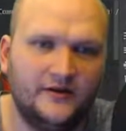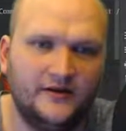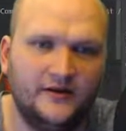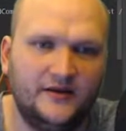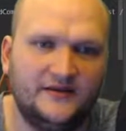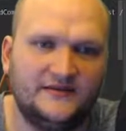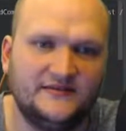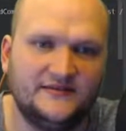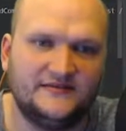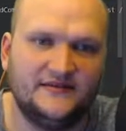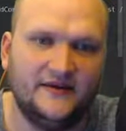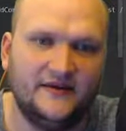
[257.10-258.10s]
it
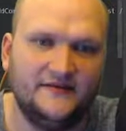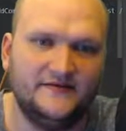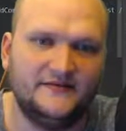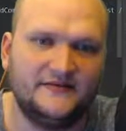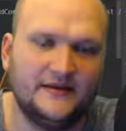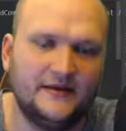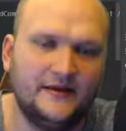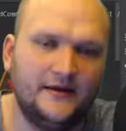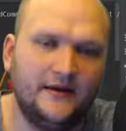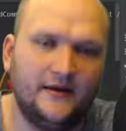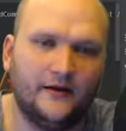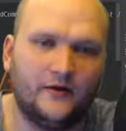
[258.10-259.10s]
saves
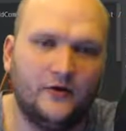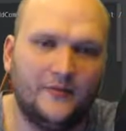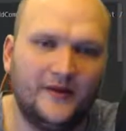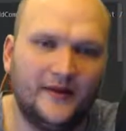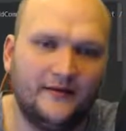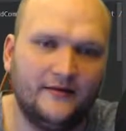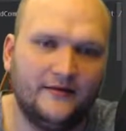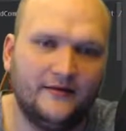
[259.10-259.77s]
a comment.